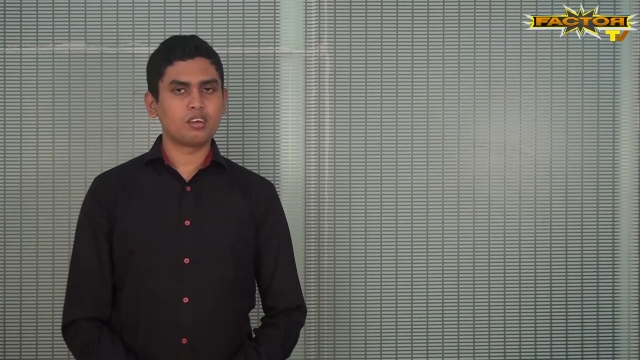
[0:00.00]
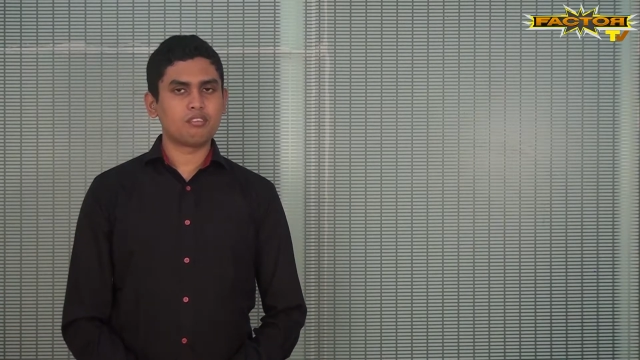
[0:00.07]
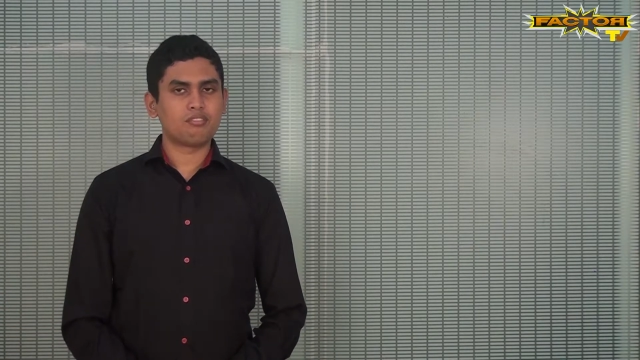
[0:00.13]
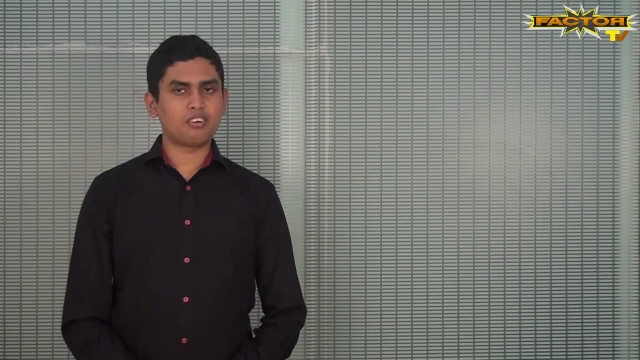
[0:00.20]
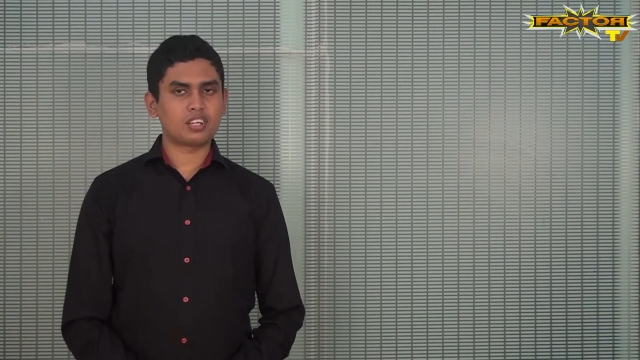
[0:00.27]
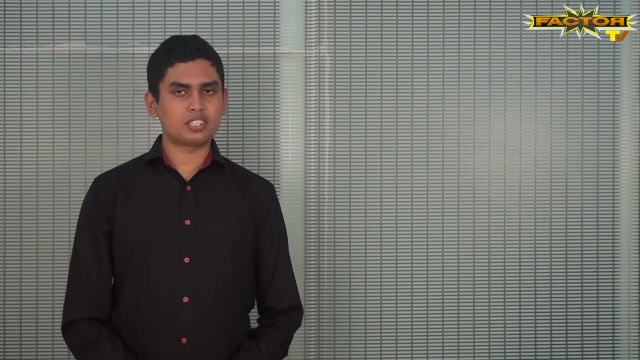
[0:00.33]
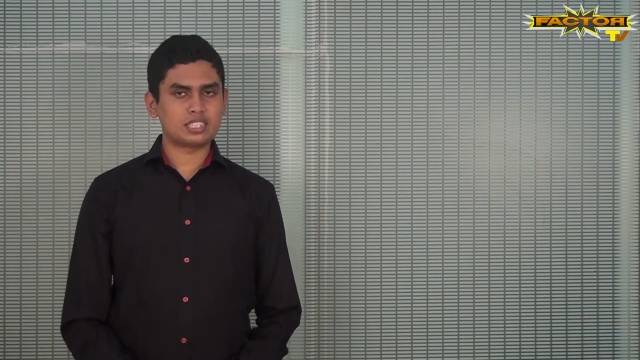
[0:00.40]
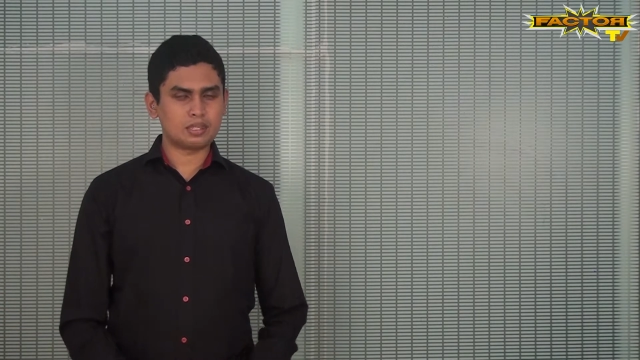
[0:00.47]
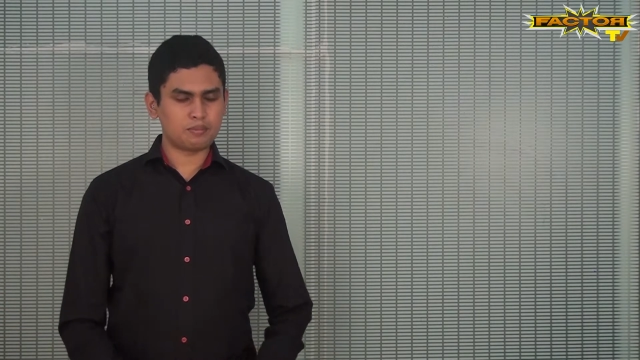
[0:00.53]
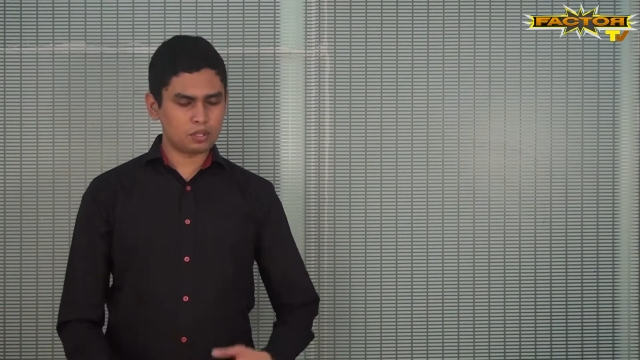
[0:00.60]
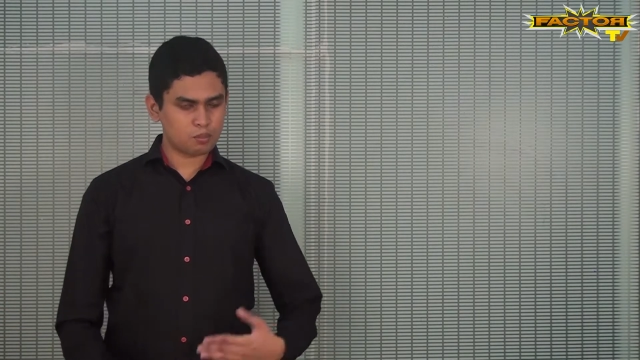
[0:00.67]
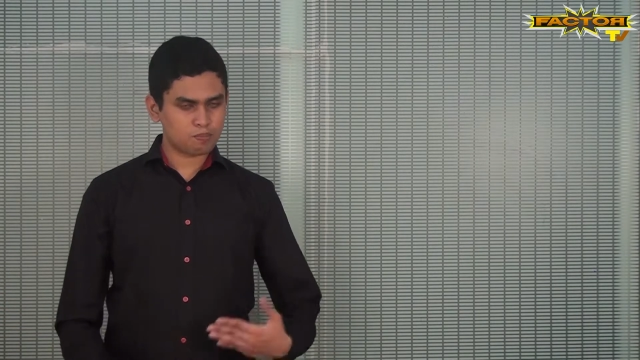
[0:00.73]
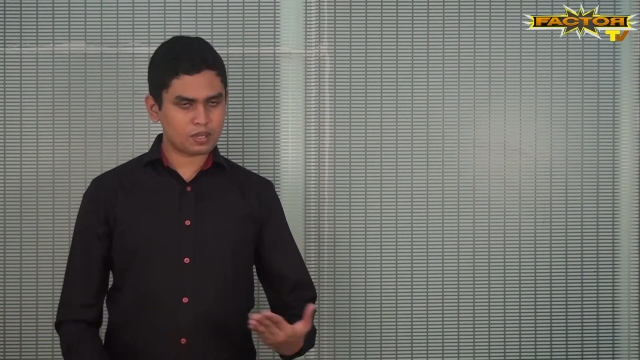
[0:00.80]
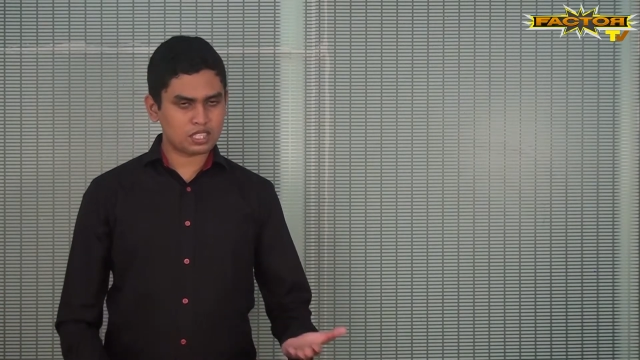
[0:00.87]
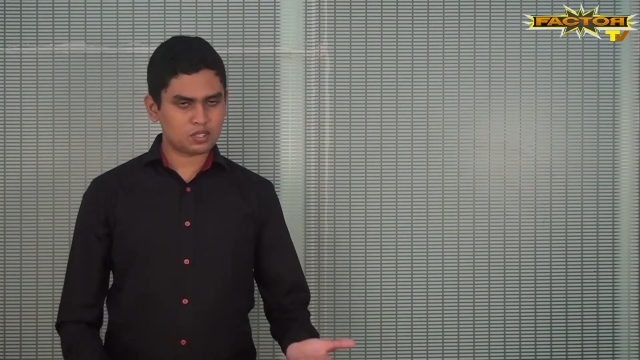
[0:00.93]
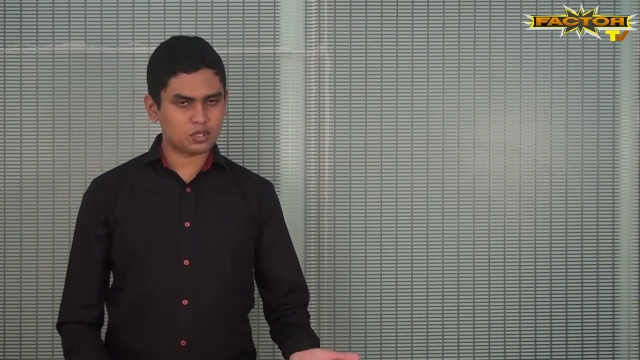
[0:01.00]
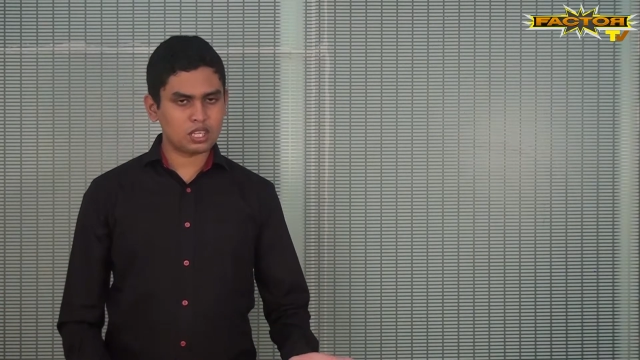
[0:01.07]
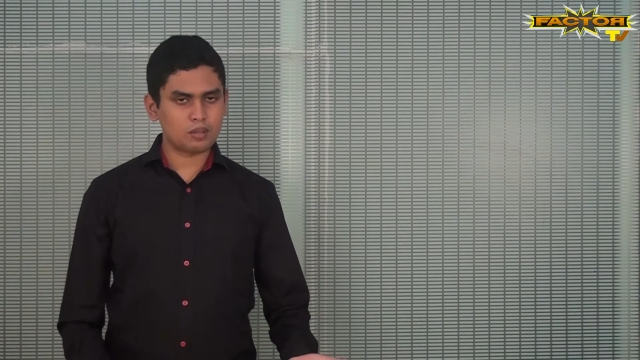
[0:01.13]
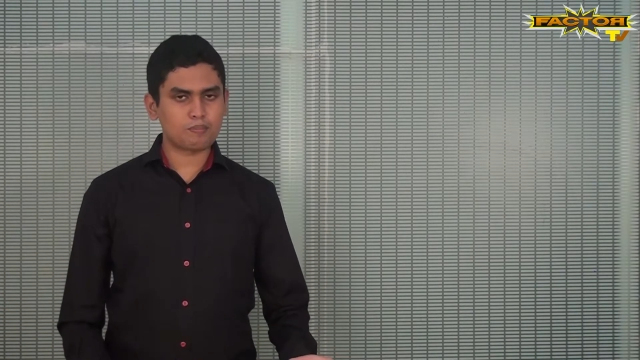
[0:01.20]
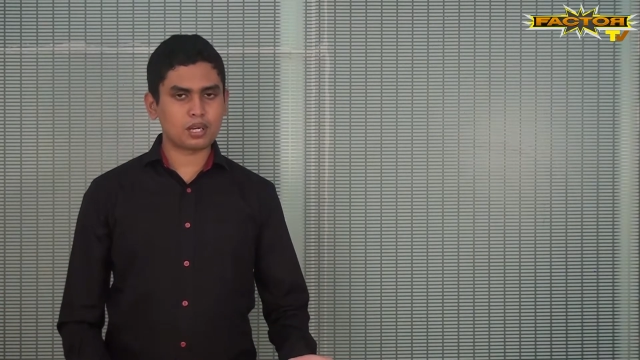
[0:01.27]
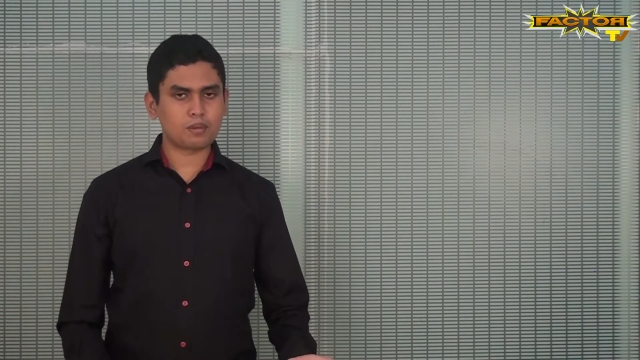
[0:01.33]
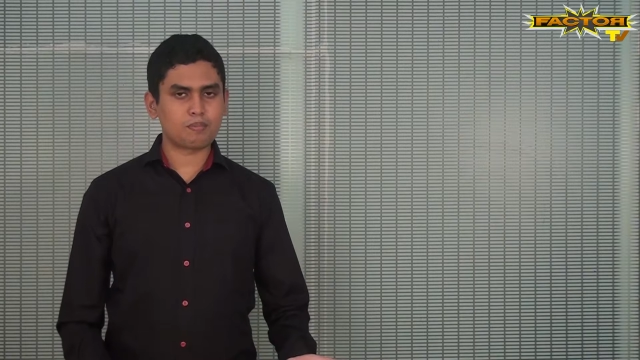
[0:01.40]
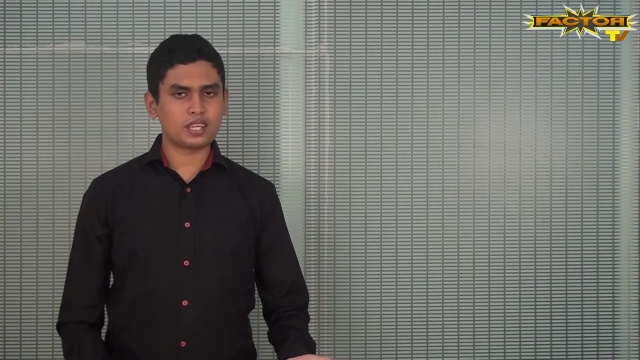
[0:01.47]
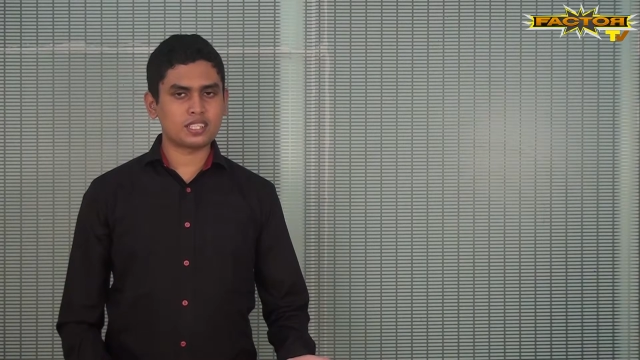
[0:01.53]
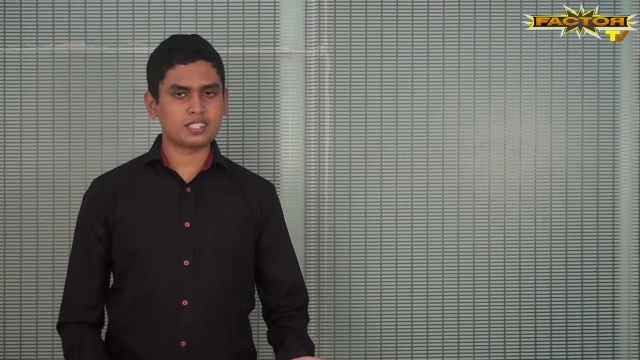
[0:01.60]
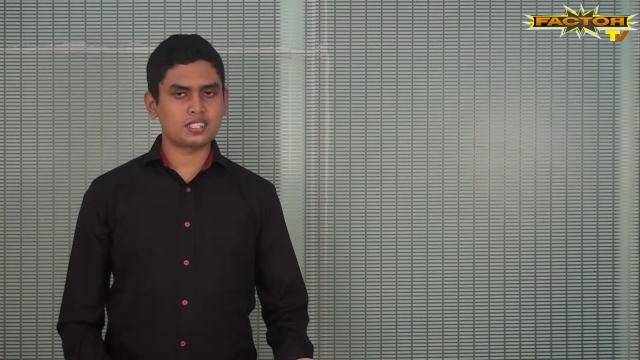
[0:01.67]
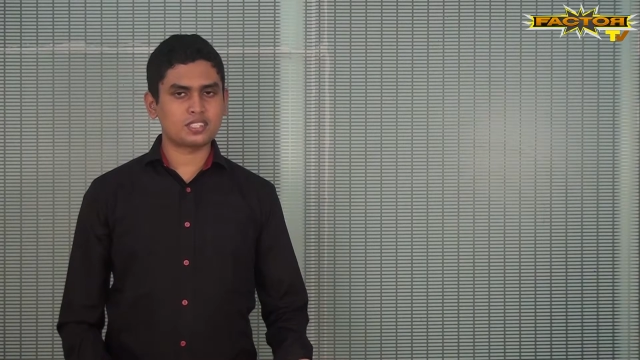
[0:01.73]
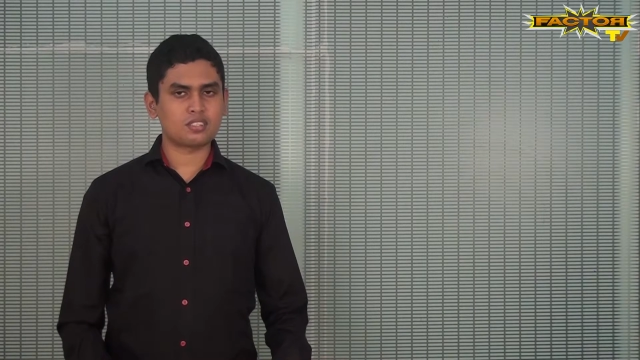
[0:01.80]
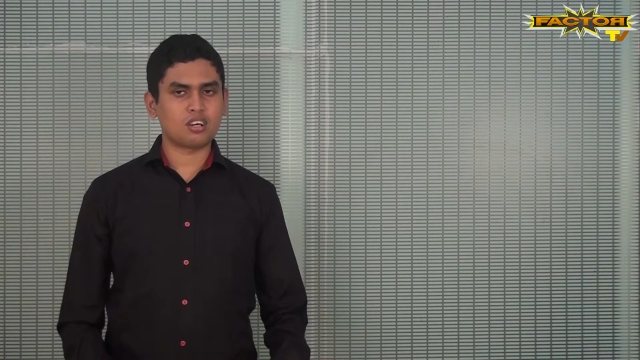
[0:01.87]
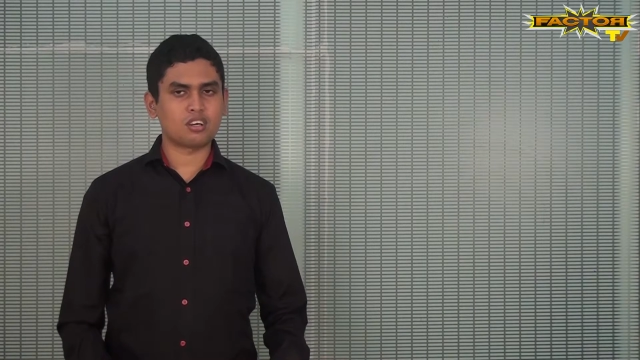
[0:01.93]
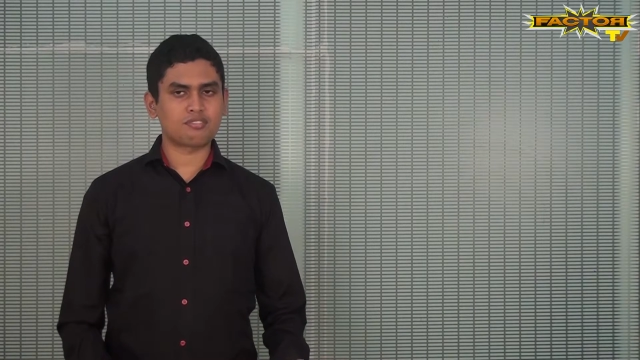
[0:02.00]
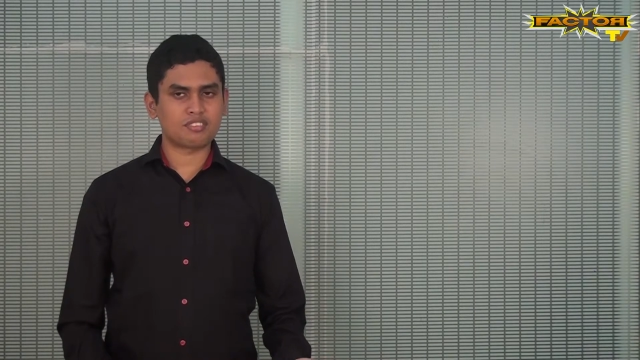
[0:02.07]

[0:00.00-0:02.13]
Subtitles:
for some your personal purposes or